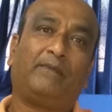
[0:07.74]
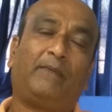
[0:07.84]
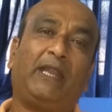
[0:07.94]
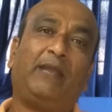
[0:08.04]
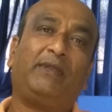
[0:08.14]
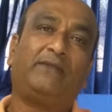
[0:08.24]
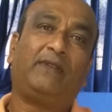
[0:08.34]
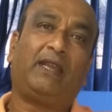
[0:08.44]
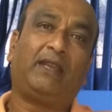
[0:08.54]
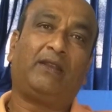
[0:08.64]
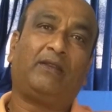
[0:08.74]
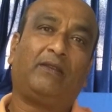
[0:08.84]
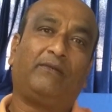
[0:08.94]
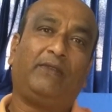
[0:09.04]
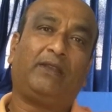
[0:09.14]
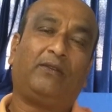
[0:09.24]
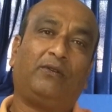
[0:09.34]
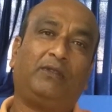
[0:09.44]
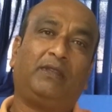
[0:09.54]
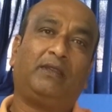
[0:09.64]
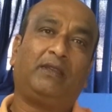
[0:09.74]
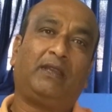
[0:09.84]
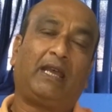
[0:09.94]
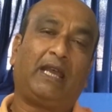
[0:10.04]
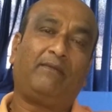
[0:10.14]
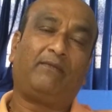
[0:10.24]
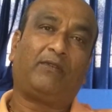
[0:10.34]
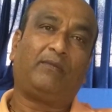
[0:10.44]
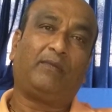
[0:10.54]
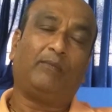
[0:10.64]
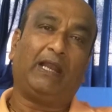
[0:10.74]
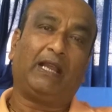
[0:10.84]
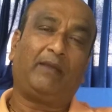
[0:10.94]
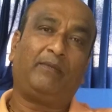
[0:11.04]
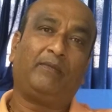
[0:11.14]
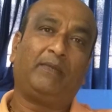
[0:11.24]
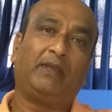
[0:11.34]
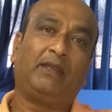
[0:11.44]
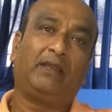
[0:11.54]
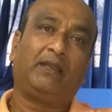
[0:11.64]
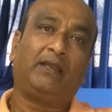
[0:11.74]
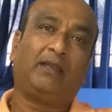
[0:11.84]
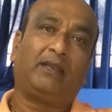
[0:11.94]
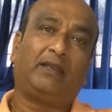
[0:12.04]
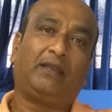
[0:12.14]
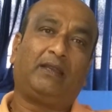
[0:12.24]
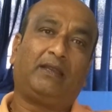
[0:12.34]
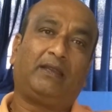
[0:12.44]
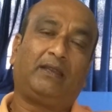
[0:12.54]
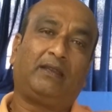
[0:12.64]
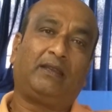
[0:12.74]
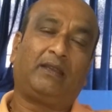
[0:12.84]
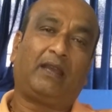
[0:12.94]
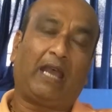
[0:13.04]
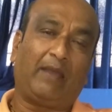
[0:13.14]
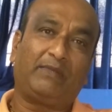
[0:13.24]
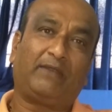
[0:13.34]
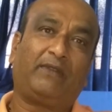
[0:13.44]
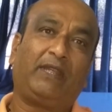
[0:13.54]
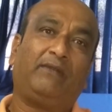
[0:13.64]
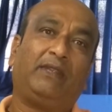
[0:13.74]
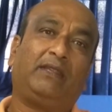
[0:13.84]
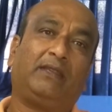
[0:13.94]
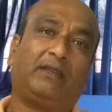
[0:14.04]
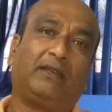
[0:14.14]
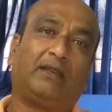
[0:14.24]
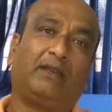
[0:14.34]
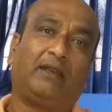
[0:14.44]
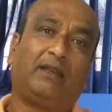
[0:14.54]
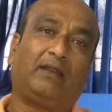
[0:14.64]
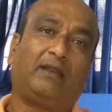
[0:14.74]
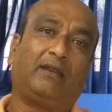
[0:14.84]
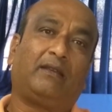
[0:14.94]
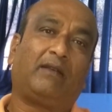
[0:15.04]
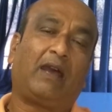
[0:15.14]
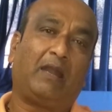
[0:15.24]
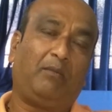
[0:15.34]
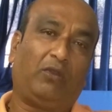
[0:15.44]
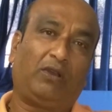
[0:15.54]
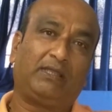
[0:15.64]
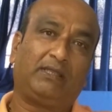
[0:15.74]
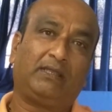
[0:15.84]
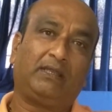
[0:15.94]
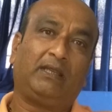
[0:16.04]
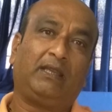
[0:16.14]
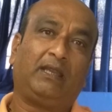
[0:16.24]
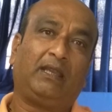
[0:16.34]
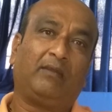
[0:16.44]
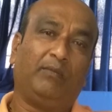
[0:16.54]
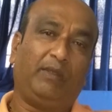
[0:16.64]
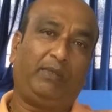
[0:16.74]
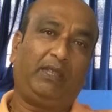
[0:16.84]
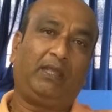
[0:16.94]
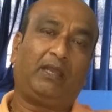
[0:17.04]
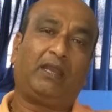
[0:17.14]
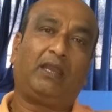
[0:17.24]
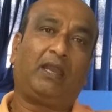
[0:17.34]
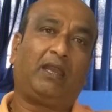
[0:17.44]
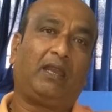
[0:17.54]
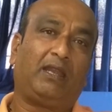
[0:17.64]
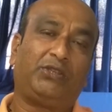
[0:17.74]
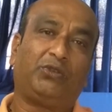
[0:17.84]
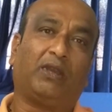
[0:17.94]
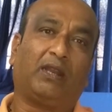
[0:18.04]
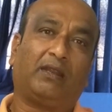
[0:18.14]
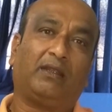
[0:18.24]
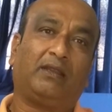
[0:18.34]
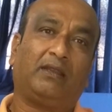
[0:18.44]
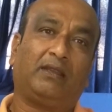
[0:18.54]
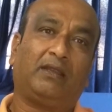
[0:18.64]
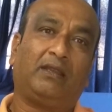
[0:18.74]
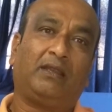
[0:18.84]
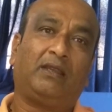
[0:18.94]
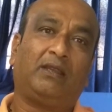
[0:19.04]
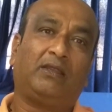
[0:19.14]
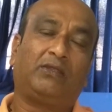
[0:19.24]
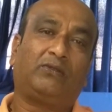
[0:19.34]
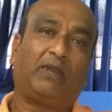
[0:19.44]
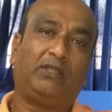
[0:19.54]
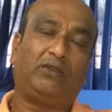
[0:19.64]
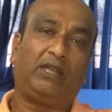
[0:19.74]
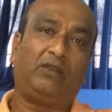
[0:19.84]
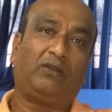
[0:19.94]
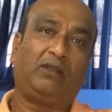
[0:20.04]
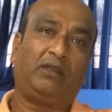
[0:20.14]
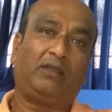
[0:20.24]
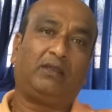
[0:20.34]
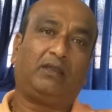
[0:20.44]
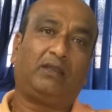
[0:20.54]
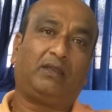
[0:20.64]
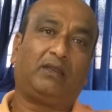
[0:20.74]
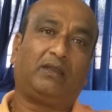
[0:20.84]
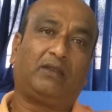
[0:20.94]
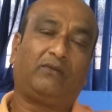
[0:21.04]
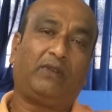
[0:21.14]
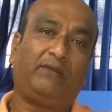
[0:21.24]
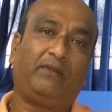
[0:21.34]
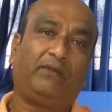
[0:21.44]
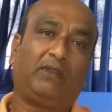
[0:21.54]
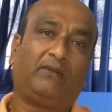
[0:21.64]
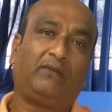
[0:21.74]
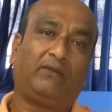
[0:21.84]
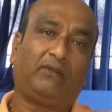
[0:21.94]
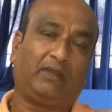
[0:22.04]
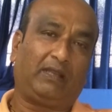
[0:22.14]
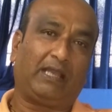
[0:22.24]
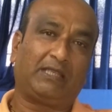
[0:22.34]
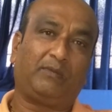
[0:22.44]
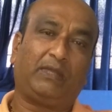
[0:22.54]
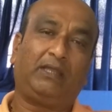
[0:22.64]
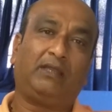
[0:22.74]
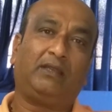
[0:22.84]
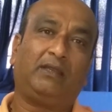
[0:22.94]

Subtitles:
My name is Vinayak V. Khot. I am from Belgaum. I am suffering with heart blocks, BP and sugar. So I joined on 25th of last month.